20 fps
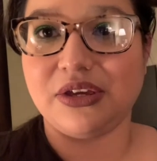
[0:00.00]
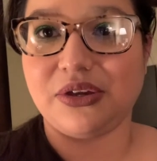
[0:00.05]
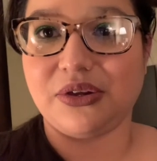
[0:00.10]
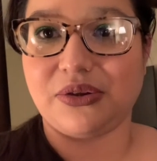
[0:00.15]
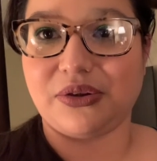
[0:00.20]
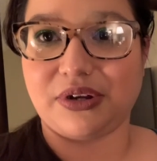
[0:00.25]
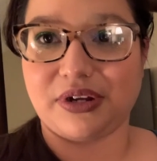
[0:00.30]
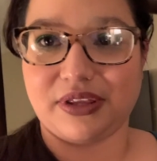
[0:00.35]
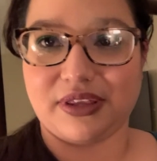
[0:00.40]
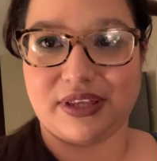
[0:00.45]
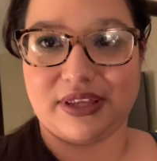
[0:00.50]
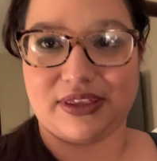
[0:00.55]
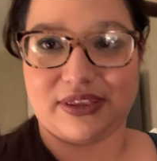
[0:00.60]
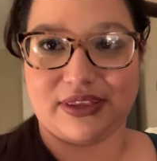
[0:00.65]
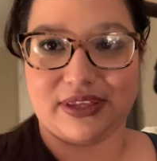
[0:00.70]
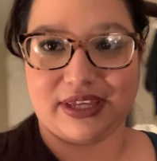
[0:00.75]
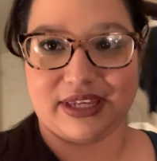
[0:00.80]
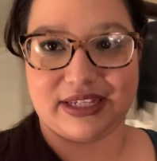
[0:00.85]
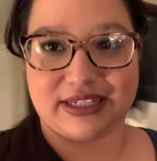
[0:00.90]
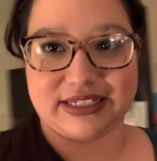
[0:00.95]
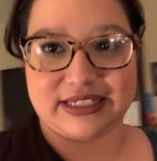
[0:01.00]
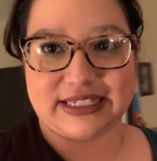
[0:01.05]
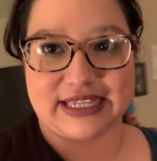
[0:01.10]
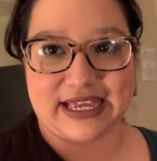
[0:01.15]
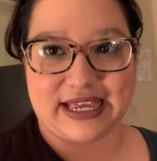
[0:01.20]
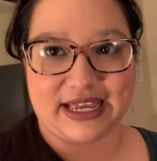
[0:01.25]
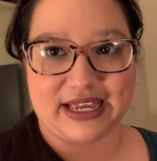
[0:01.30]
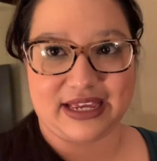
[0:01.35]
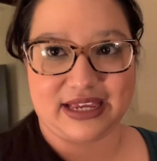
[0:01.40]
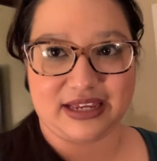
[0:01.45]
Or the things
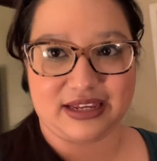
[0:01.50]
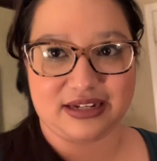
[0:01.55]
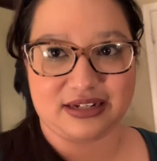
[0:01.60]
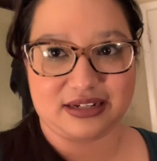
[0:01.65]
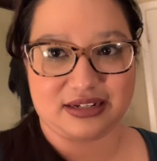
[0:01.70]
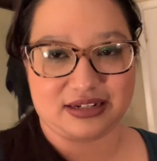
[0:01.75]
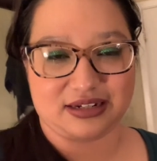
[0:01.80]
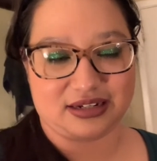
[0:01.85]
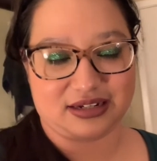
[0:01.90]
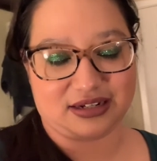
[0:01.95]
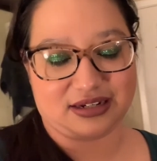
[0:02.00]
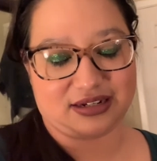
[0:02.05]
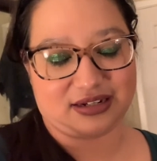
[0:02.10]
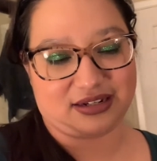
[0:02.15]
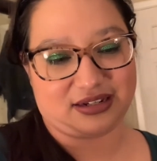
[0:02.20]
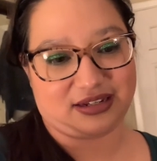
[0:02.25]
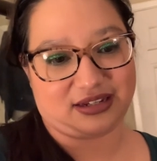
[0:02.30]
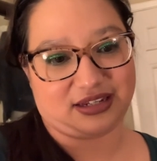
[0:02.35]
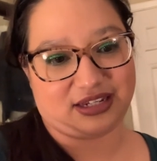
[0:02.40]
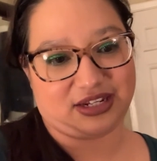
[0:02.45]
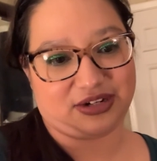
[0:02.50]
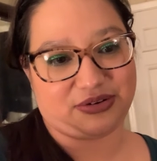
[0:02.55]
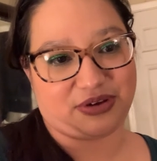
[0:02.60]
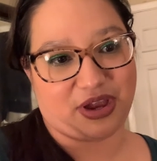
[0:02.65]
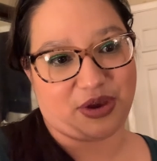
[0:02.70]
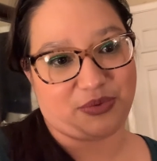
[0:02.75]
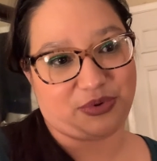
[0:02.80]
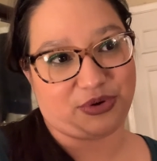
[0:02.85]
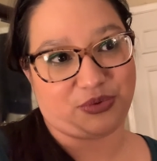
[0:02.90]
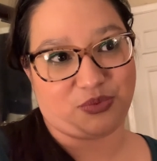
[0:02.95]
that, you know,
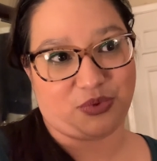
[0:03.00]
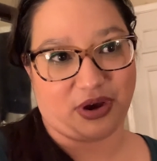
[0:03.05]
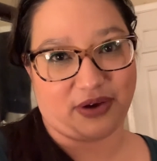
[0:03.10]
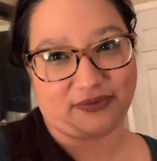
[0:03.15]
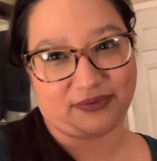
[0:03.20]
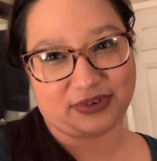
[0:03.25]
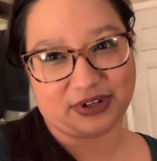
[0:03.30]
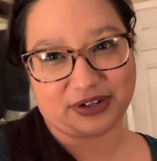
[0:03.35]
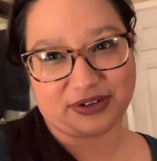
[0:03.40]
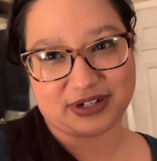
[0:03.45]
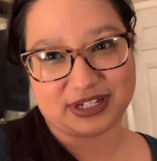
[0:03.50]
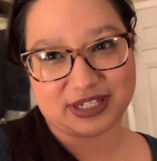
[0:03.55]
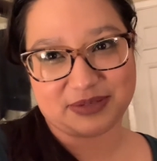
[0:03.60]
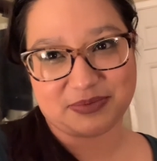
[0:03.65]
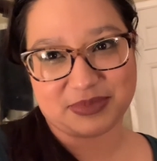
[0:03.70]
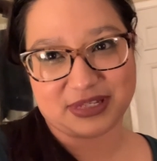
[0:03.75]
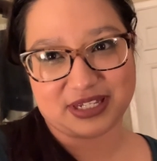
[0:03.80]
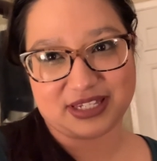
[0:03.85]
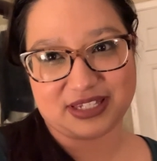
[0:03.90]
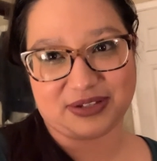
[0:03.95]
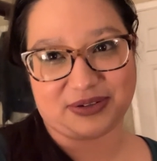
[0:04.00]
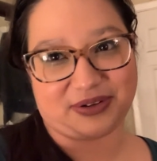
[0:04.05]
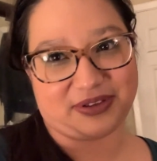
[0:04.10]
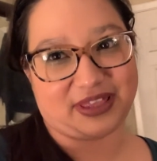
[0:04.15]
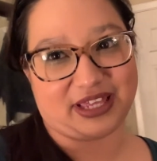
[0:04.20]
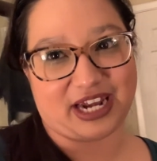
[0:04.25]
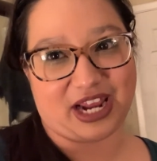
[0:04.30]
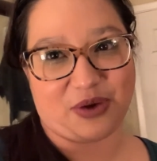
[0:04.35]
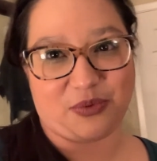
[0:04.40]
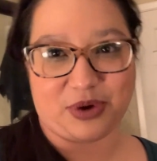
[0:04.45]
I would want for Christmas or
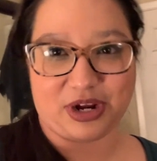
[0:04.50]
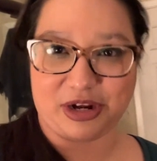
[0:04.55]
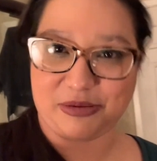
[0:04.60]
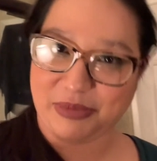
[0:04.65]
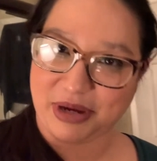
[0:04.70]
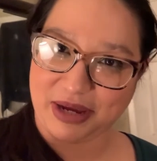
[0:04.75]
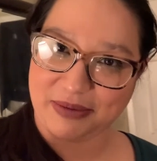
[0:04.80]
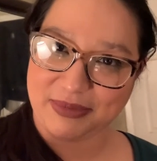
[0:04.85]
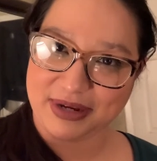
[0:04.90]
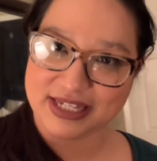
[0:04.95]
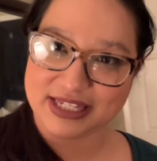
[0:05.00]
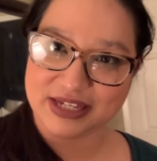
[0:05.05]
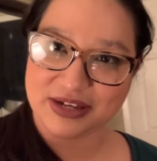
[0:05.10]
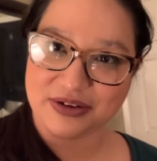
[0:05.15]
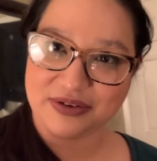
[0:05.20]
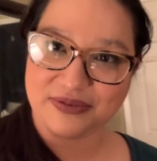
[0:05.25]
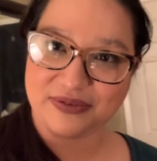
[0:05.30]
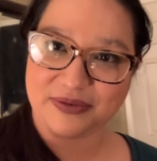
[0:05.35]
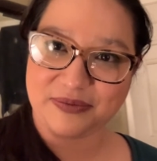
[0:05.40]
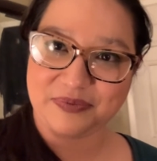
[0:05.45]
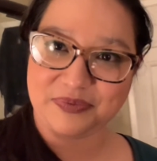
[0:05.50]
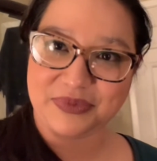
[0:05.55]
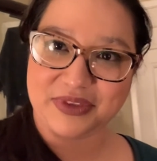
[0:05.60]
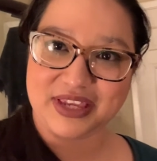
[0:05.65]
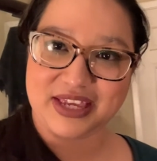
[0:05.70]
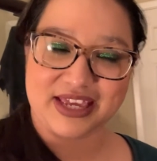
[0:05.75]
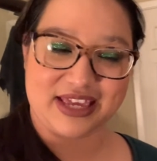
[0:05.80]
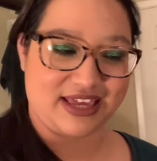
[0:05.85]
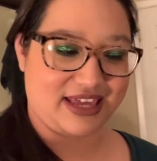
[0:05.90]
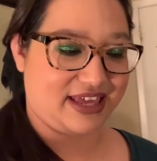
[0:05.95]
that I want to buy myself.
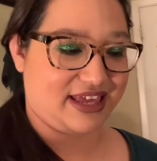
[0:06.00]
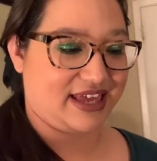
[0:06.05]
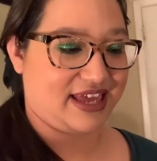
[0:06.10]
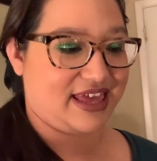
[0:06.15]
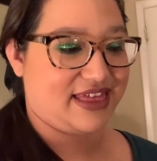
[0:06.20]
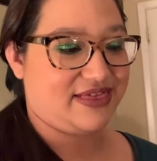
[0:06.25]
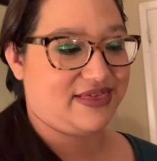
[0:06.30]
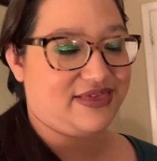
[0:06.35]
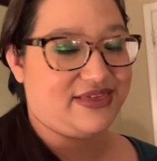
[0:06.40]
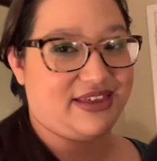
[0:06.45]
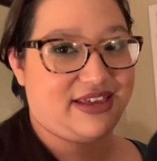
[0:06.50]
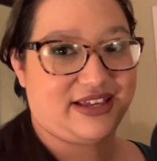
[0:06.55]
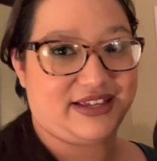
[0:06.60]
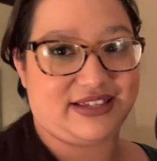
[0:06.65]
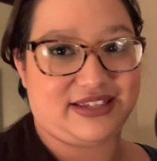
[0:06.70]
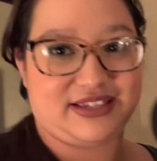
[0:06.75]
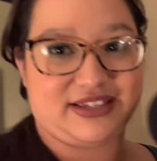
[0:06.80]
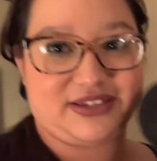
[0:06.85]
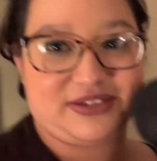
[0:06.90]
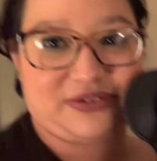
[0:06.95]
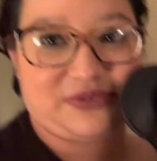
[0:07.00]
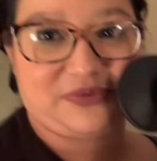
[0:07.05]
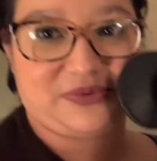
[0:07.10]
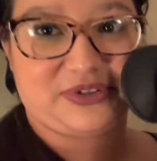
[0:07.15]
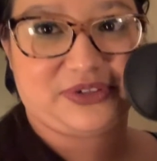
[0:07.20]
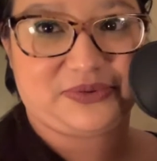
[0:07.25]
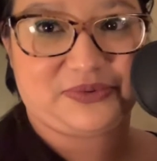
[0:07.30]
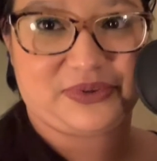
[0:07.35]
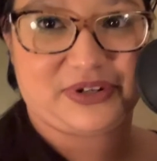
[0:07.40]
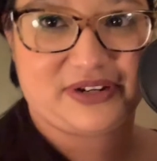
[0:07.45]
And this
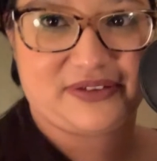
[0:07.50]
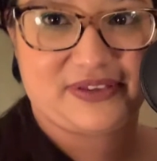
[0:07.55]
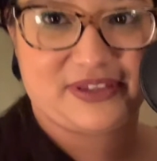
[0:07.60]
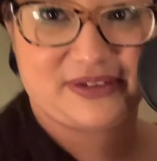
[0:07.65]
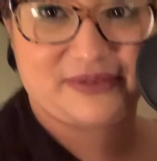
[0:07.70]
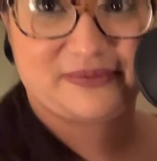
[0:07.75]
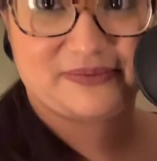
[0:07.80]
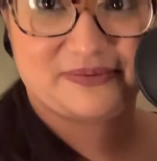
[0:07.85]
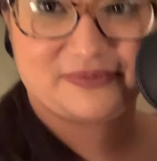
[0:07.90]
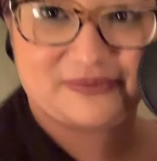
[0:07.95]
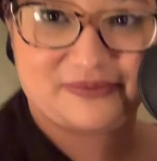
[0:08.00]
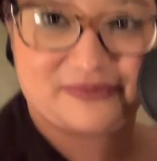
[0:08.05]
was one of them.